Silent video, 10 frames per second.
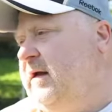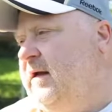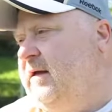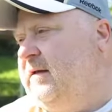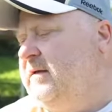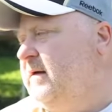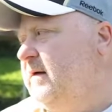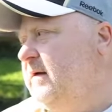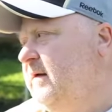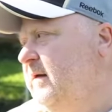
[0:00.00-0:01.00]
And
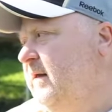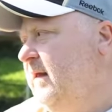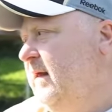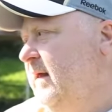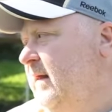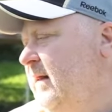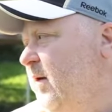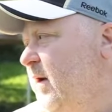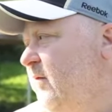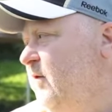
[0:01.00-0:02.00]
now
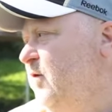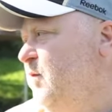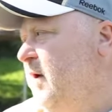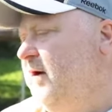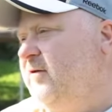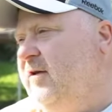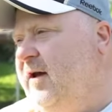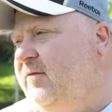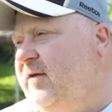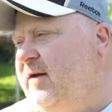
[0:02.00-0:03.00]
we have the two males
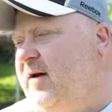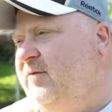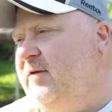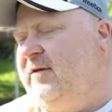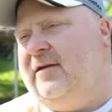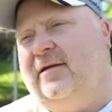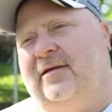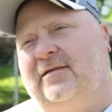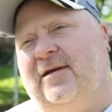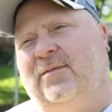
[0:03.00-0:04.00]
left, and obviously
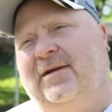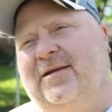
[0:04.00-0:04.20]
somebody